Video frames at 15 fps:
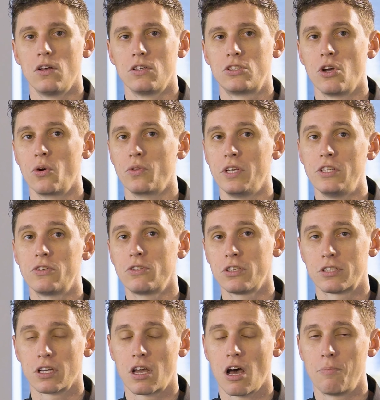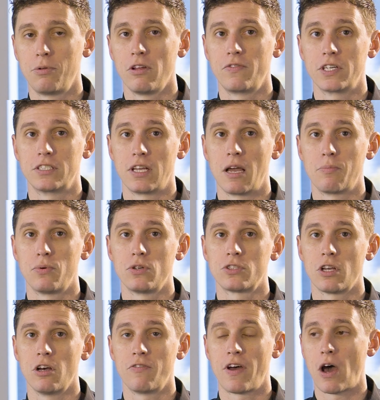So these are just a couple of
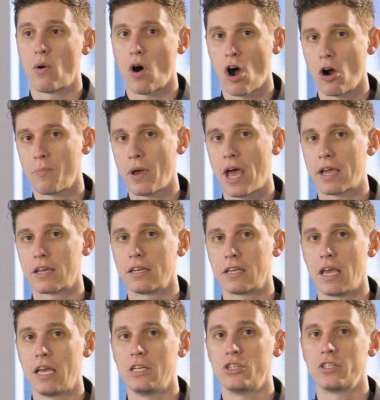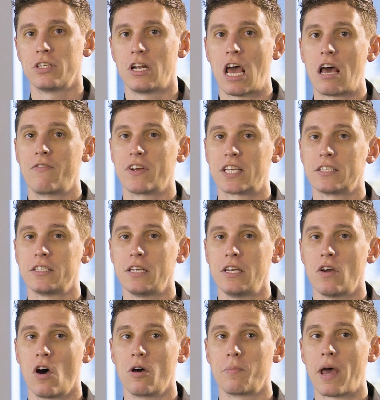examples of how RPAC engages in
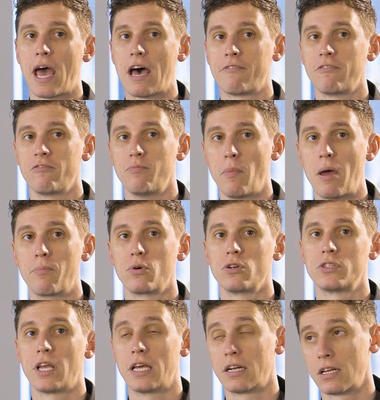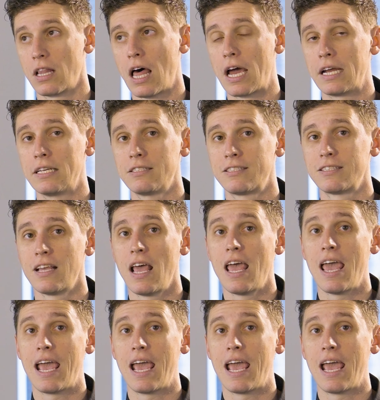advocacy on behalf of members and clients.